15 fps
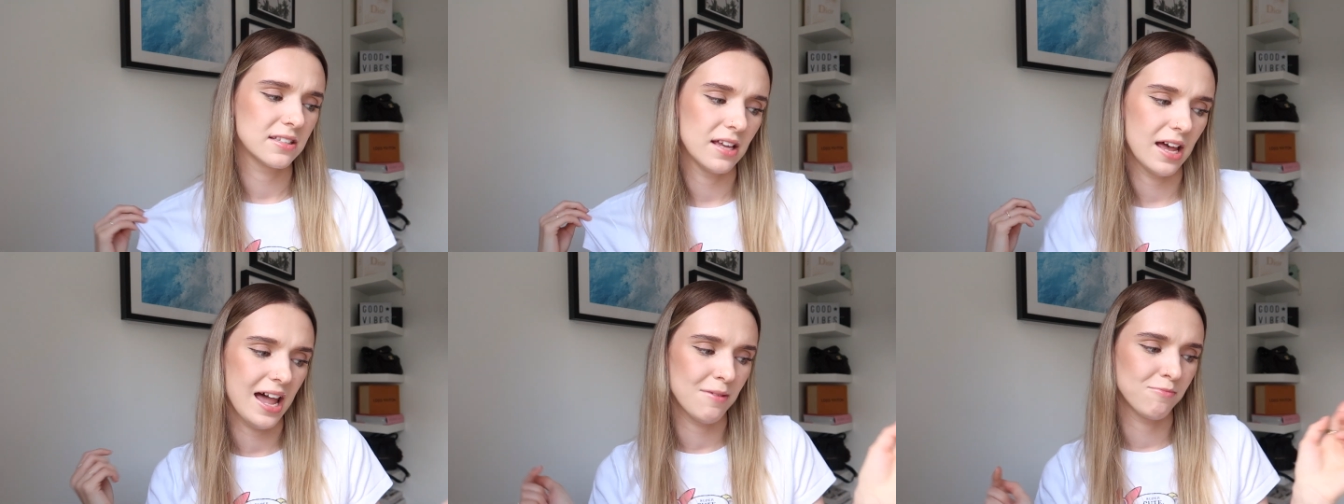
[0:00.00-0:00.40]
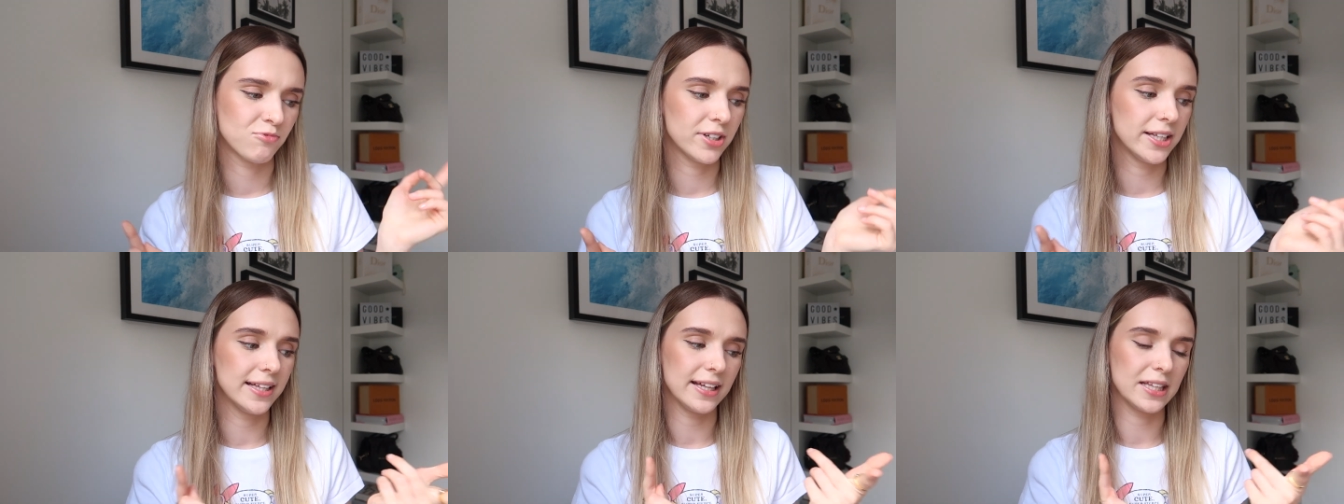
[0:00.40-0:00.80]

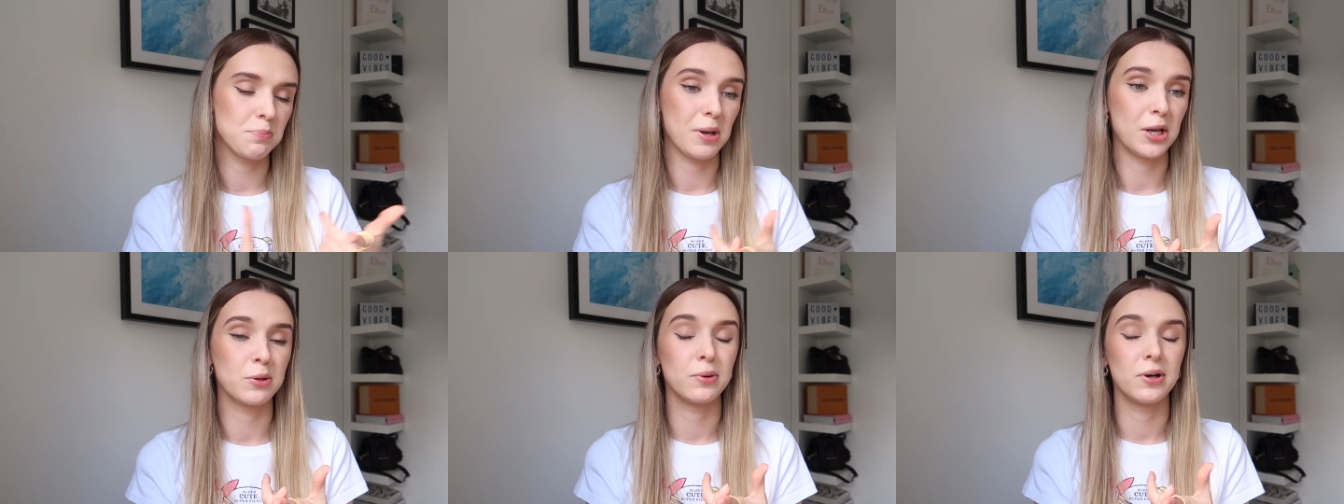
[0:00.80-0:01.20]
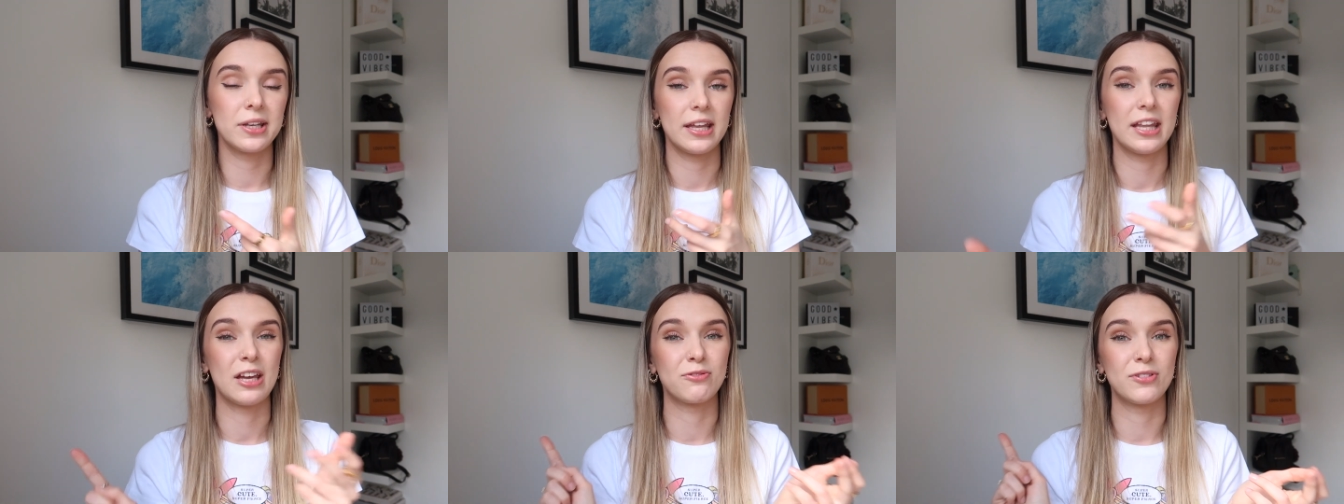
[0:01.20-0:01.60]
Really like the pink
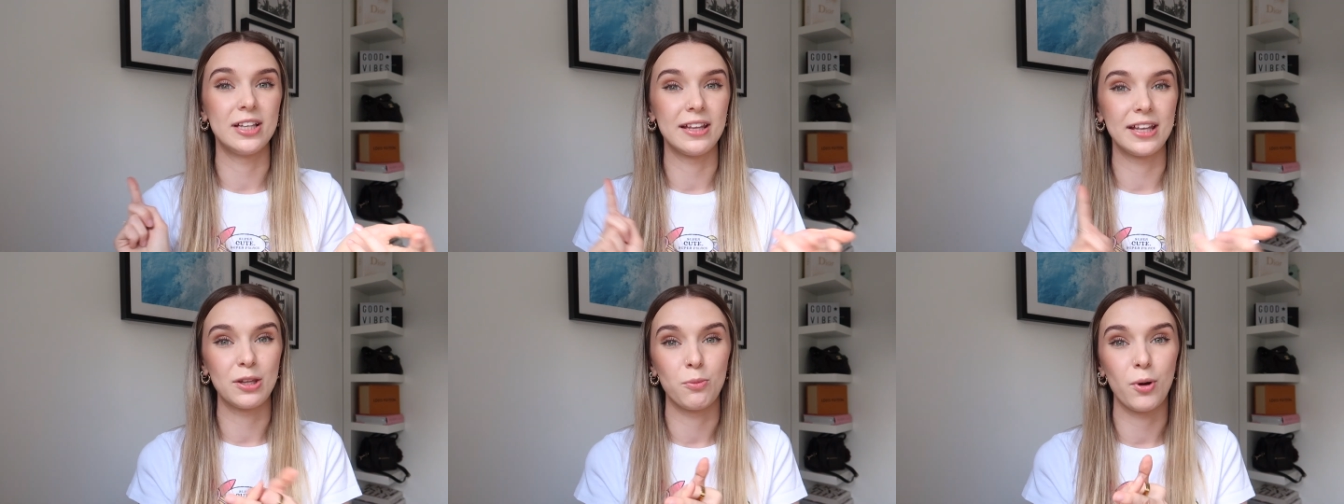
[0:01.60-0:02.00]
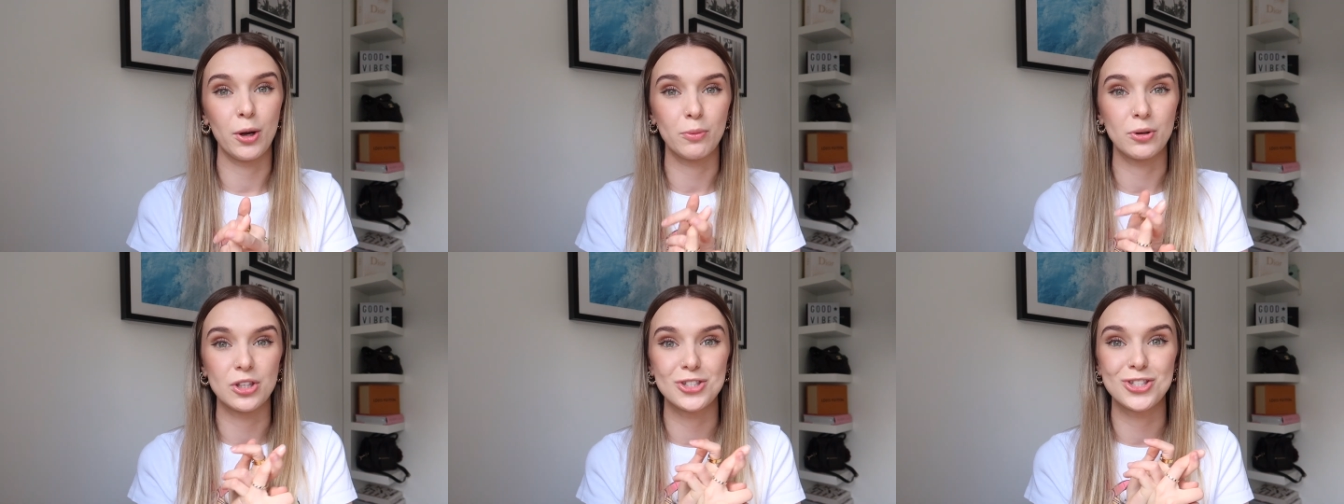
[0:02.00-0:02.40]
one and I really like the
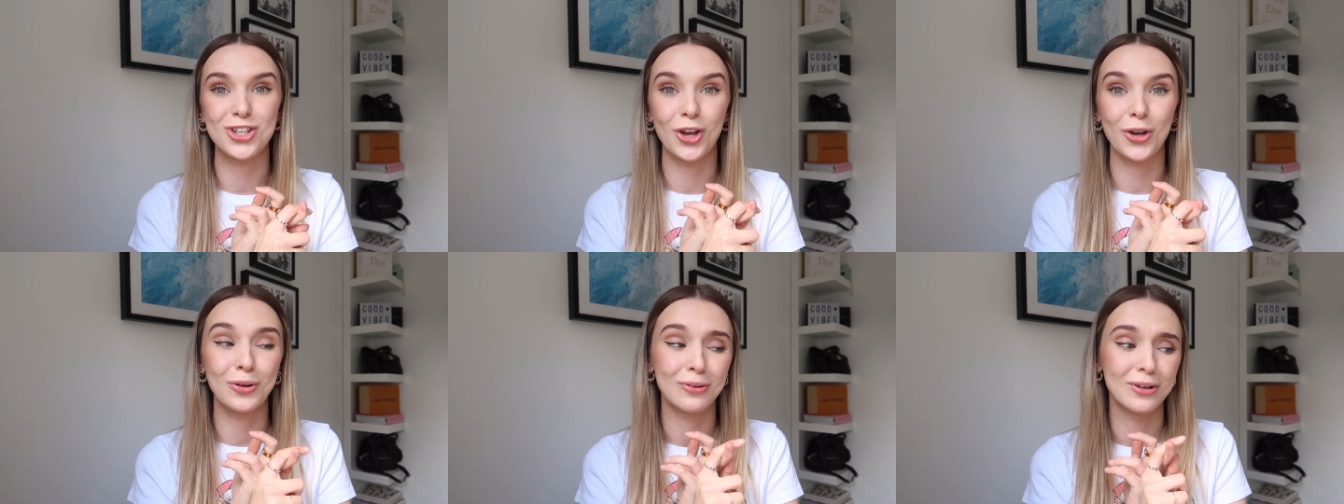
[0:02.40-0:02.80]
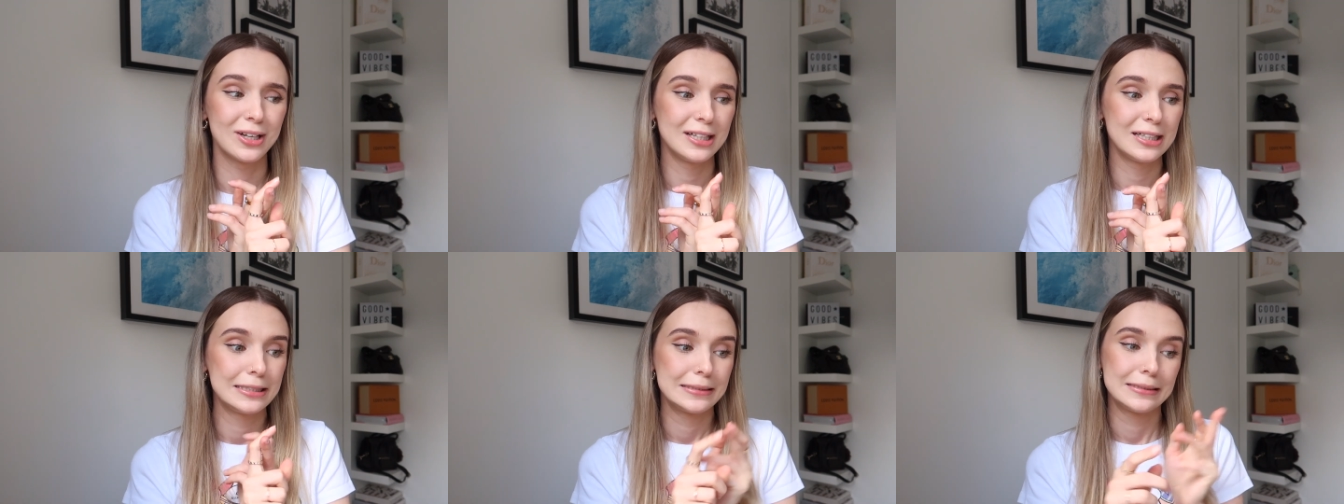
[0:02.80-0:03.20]
white one, so
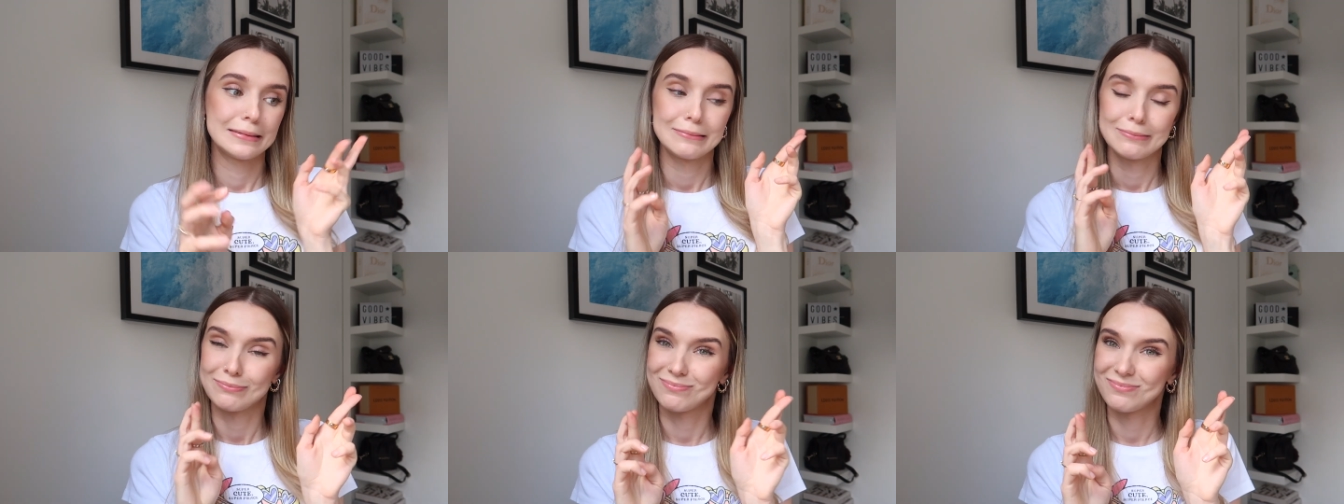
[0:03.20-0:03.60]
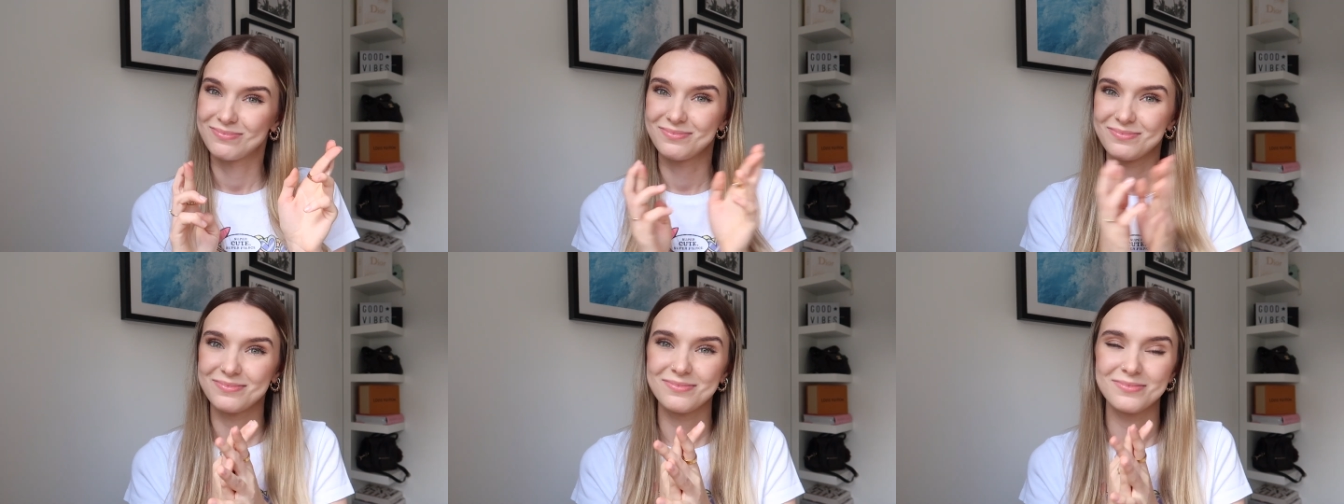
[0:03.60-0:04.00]

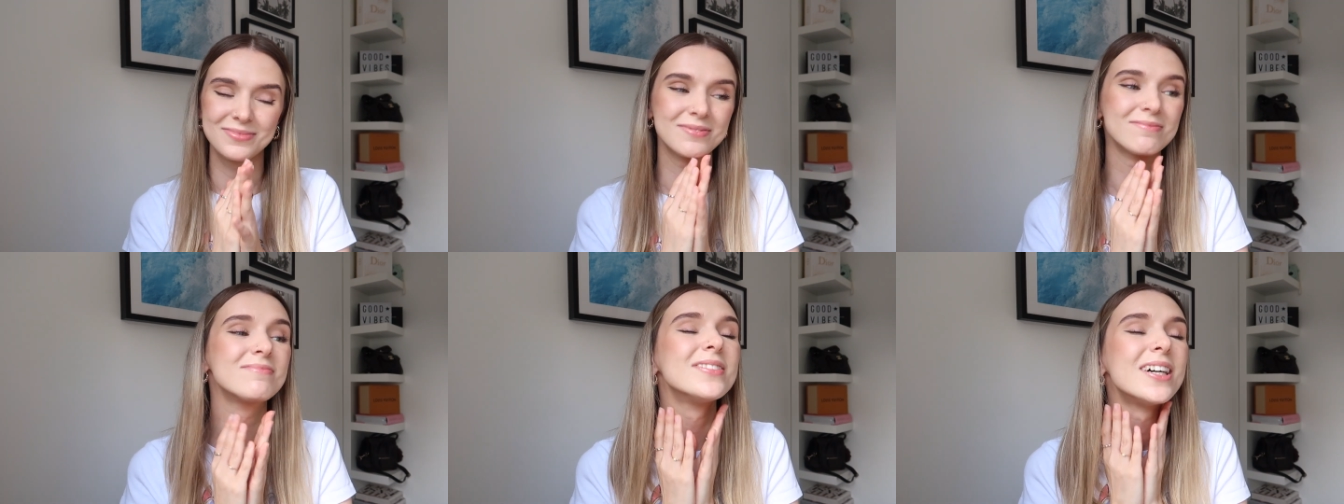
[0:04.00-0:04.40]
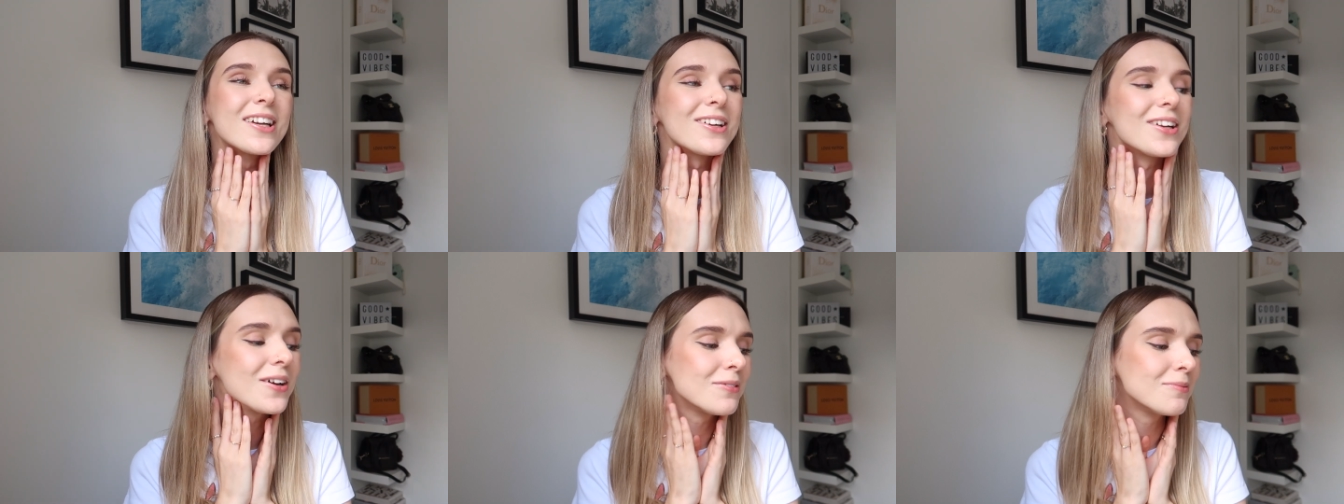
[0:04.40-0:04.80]
I
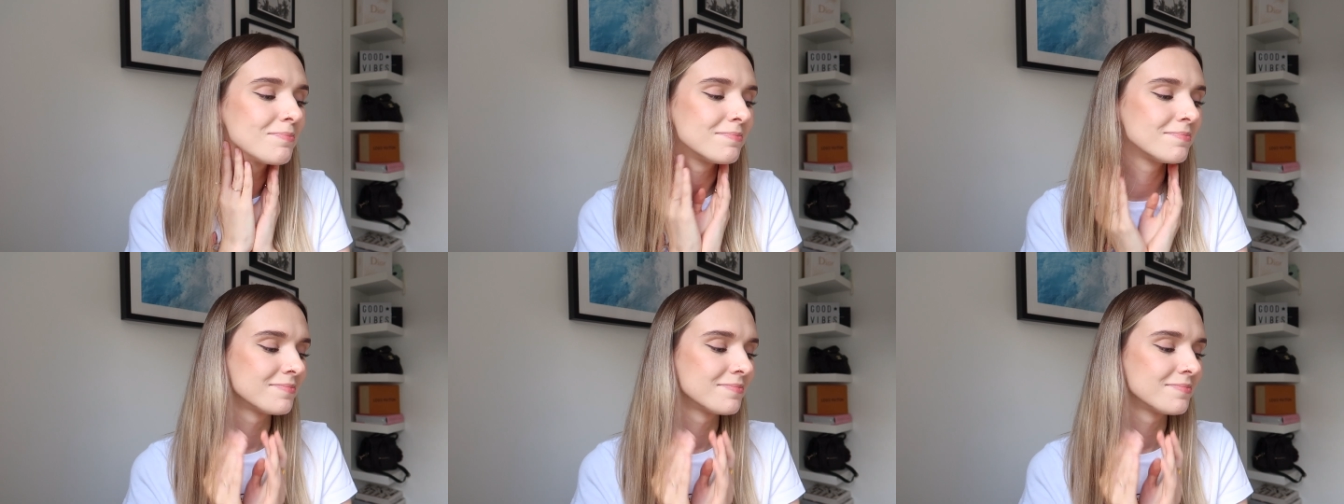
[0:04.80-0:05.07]
don't know.